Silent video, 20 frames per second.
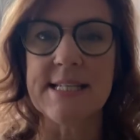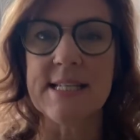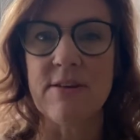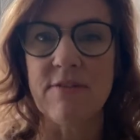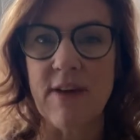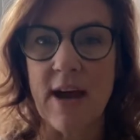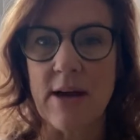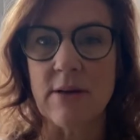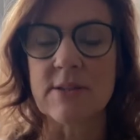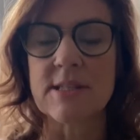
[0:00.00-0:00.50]

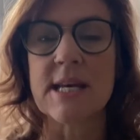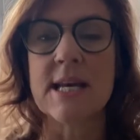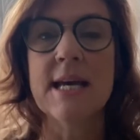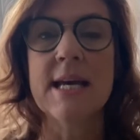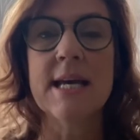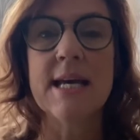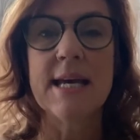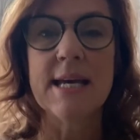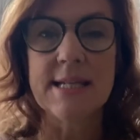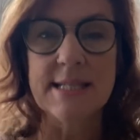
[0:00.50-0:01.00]
devout
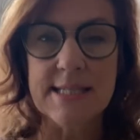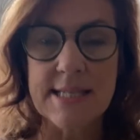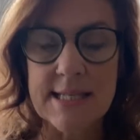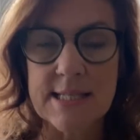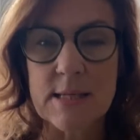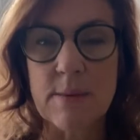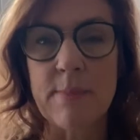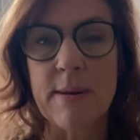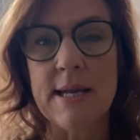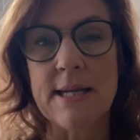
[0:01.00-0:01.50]
and
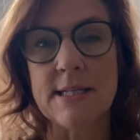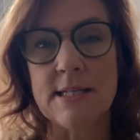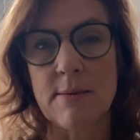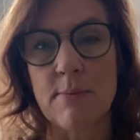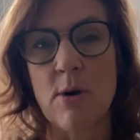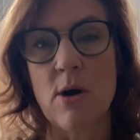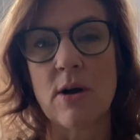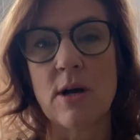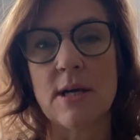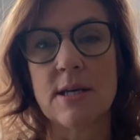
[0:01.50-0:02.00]
disciplined
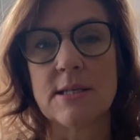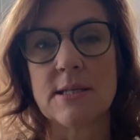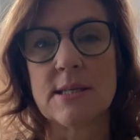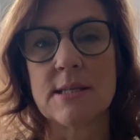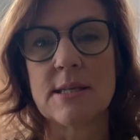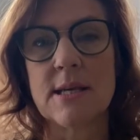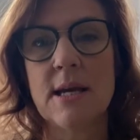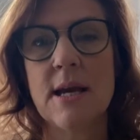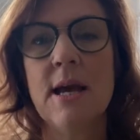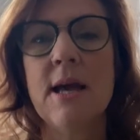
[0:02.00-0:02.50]
among us.